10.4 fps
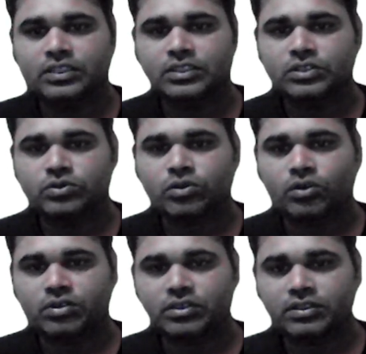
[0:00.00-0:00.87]

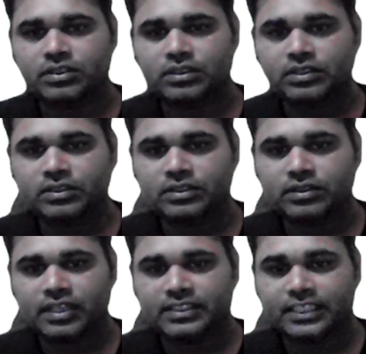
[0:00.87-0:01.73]
So
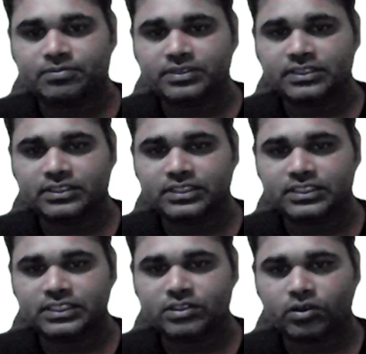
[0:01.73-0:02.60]
that means this
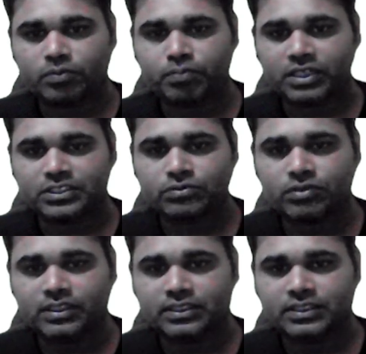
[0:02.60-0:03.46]
is the first
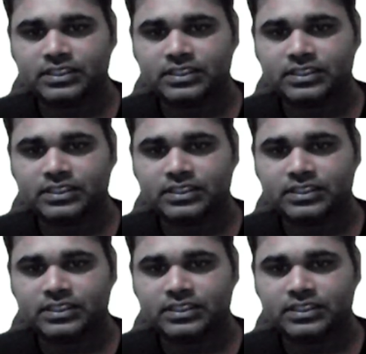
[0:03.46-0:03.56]
one,